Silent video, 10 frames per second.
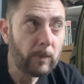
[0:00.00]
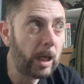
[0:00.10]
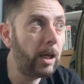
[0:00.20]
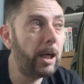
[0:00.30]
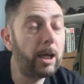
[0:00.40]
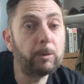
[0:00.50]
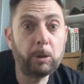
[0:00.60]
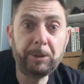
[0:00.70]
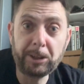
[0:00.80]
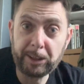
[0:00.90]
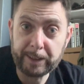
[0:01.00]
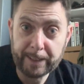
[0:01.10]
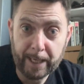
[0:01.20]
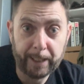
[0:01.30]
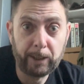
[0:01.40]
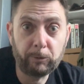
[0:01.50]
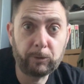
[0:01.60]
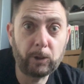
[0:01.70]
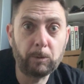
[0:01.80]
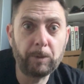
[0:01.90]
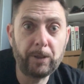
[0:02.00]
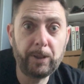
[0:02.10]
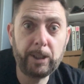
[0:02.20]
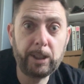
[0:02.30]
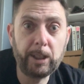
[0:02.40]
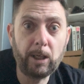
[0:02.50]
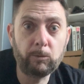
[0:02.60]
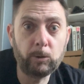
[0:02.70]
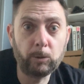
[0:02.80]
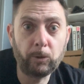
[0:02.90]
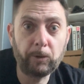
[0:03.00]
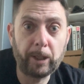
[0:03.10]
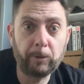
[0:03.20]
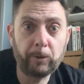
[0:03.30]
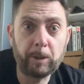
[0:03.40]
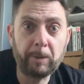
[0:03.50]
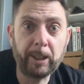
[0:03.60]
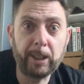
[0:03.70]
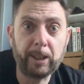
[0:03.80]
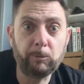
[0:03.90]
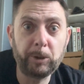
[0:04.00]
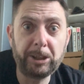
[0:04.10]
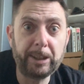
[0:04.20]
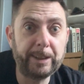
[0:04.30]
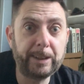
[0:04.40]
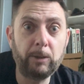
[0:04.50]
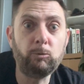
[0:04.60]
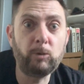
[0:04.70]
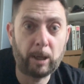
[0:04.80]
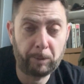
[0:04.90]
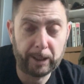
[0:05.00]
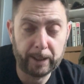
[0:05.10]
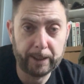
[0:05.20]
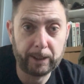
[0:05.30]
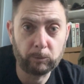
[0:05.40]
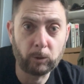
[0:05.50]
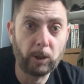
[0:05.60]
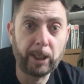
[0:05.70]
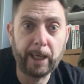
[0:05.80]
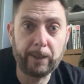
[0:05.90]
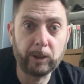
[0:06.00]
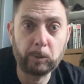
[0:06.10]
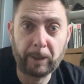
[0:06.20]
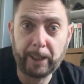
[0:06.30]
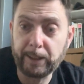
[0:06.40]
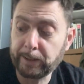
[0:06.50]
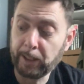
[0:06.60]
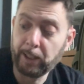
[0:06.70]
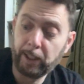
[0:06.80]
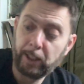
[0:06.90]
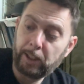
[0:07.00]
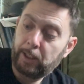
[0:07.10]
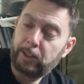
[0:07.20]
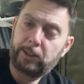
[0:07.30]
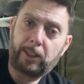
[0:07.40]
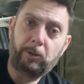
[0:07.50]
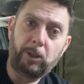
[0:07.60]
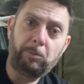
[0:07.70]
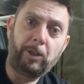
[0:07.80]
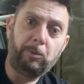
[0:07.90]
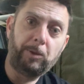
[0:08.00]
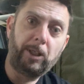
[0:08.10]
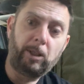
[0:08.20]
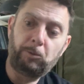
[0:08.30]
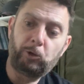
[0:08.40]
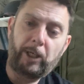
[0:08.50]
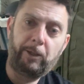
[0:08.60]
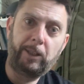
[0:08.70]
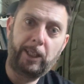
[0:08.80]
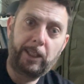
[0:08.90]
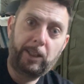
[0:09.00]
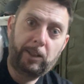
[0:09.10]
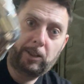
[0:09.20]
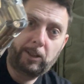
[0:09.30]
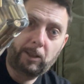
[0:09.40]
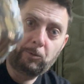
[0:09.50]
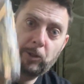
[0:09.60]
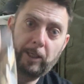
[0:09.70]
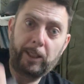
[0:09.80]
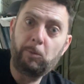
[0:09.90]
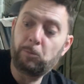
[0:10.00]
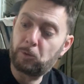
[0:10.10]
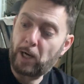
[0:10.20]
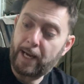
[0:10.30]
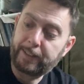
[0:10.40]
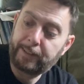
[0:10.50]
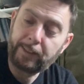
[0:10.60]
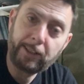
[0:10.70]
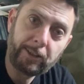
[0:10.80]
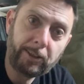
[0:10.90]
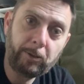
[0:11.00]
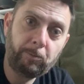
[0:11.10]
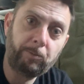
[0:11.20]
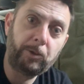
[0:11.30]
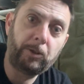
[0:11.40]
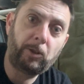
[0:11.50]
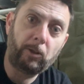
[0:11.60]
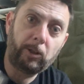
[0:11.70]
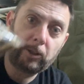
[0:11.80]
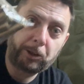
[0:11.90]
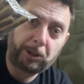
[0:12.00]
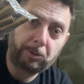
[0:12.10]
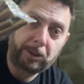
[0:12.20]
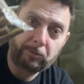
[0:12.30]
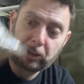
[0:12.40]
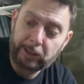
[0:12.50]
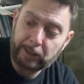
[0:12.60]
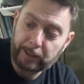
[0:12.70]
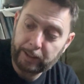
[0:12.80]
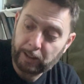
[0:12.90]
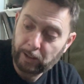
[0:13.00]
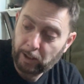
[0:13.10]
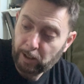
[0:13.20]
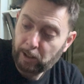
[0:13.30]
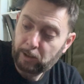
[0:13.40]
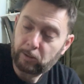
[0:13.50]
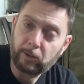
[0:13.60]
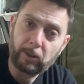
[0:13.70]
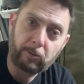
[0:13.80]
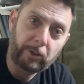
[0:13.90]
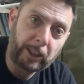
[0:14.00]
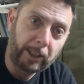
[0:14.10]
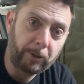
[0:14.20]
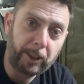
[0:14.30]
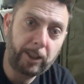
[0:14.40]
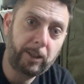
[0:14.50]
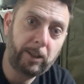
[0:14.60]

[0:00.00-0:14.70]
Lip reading: I'm coming to you today from the Rule 303 man cave, which is rapidly running out of space. So at the moment I'm drowning in brass. Done a lot of shooting recently, a lot of reloading.